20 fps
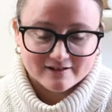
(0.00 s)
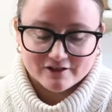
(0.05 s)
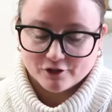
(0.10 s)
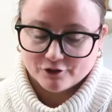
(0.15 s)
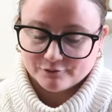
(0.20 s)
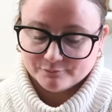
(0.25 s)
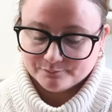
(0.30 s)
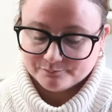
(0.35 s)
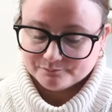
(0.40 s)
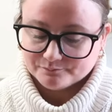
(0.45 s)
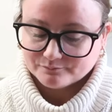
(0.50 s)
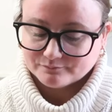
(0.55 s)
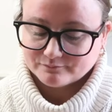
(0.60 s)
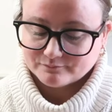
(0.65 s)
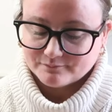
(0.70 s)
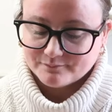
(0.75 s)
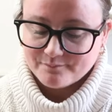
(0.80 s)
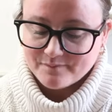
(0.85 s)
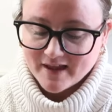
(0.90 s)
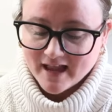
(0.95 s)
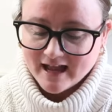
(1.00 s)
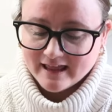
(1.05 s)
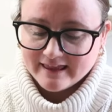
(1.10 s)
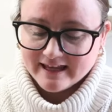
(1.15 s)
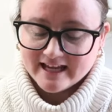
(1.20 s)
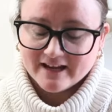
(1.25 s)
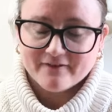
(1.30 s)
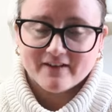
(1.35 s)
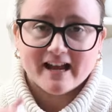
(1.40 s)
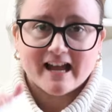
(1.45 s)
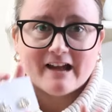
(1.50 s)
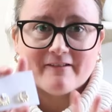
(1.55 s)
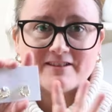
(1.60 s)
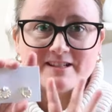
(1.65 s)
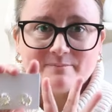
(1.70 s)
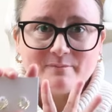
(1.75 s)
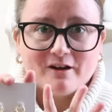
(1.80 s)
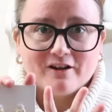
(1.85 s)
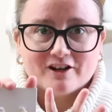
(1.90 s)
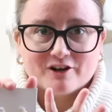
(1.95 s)
So I think if I have
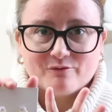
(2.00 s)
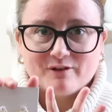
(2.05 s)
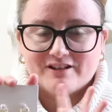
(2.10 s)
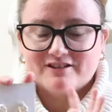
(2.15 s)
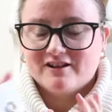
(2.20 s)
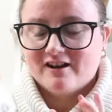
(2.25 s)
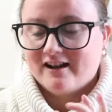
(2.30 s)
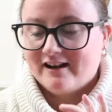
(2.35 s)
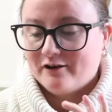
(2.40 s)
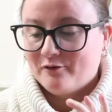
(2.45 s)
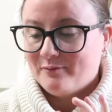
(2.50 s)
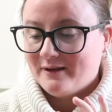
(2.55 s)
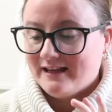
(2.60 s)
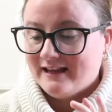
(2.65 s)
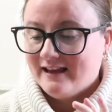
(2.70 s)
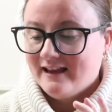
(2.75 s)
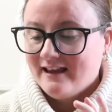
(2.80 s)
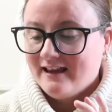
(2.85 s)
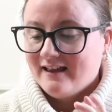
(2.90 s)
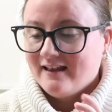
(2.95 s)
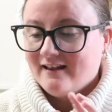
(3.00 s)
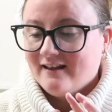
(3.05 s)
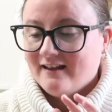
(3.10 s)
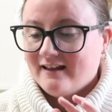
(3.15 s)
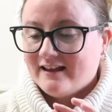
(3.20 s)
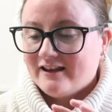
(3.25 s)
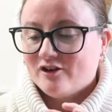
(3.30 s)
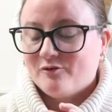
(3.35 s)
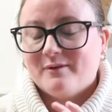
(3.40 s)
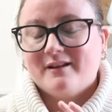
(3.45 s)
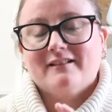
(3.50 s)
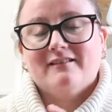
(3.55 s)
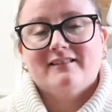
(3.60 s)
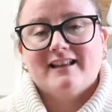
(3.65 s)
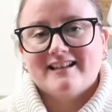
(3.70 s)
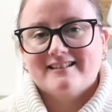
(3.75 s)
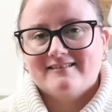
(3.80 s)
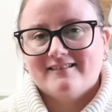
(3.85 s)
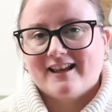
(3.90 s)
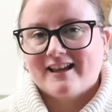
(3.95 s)
smaller ones on, it'll be he'll be
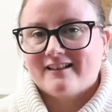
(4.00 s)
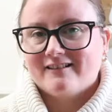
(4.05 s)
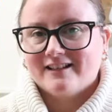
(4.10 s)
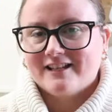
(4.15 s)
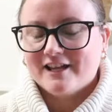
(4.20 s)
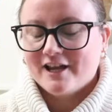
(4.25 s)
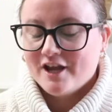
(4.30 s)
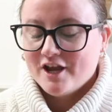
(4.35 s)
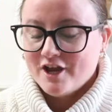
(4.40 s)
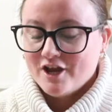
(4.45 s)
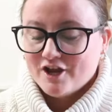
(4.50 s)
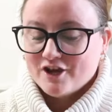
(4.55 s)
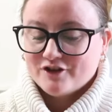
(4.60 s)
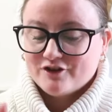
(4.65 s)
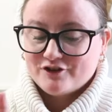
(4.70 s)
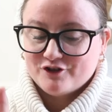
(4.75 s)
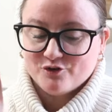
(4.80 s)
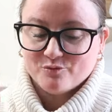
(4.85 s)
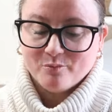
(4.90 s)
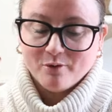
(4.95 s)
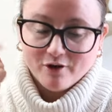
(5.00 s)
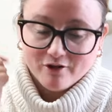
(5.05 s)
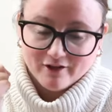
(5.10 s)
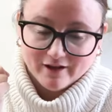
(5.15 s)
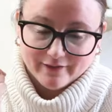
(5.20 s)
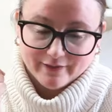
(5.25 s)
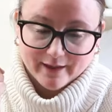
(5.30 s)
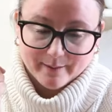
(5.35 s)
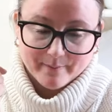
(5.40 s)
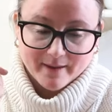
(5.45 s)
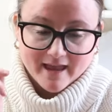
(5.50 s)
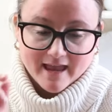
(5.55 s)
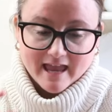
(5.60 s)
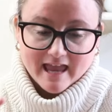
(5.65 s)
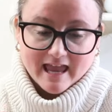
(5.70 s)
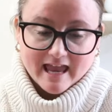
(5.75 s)
less likely to pull on them.